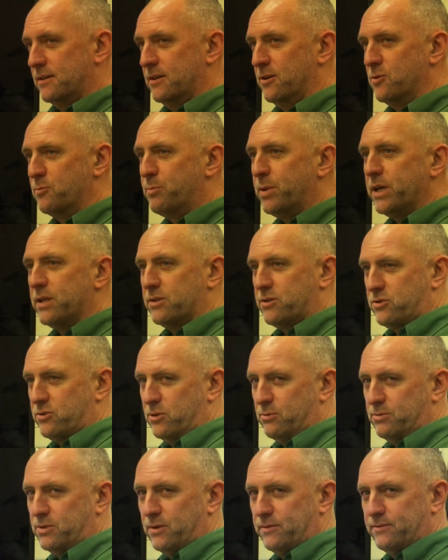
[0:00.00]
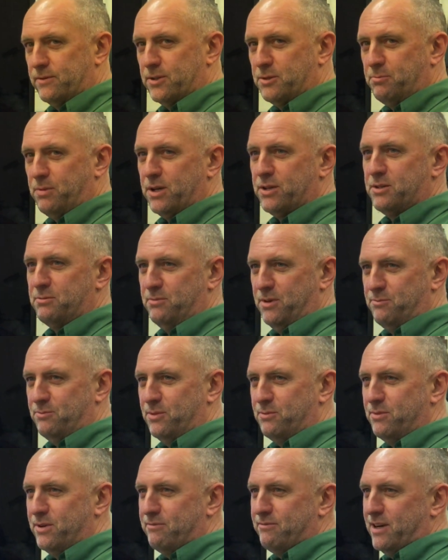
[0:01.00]
no bits dropped off the specimen
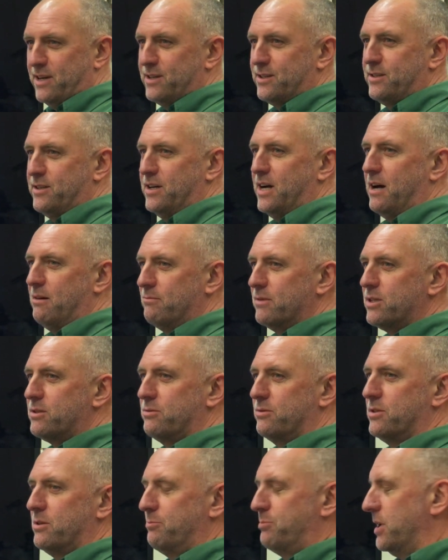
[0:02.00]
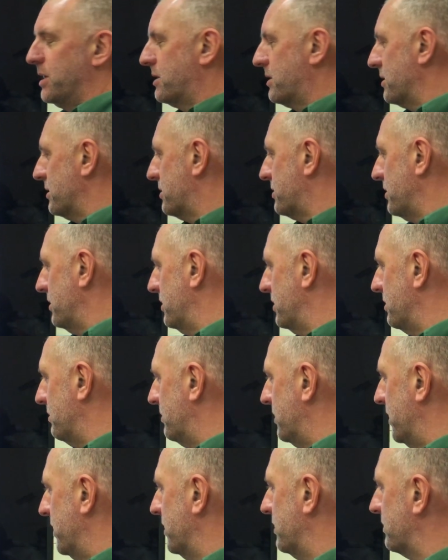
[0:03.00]
when we raised it up, which was a big concern
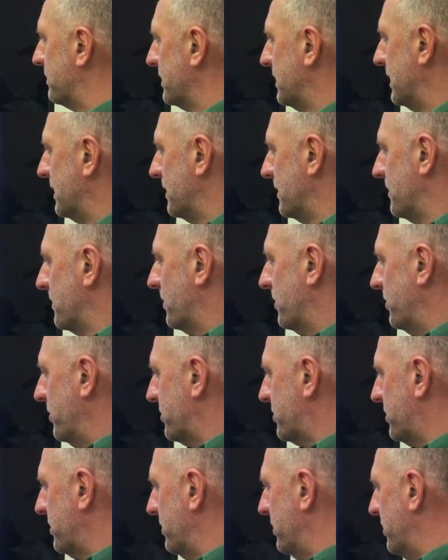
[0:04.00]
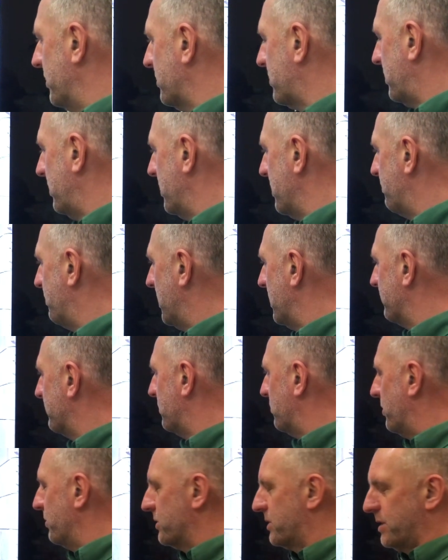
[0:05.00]
of mine. I lost a lot of sleep over
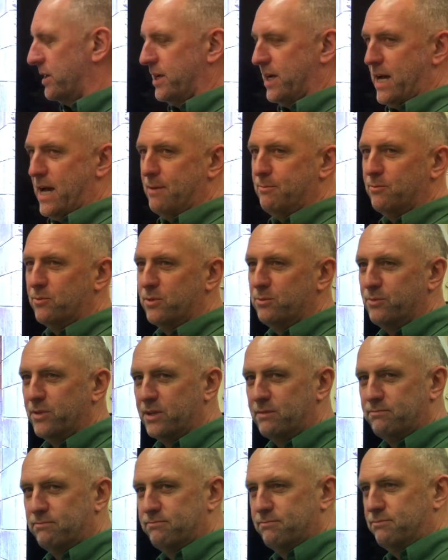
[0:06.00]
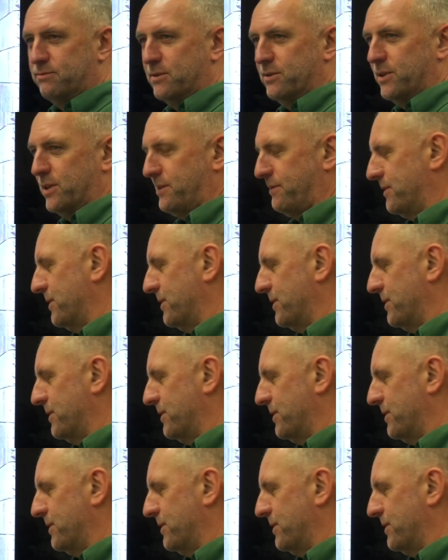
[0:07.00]
what was going to happen when we put this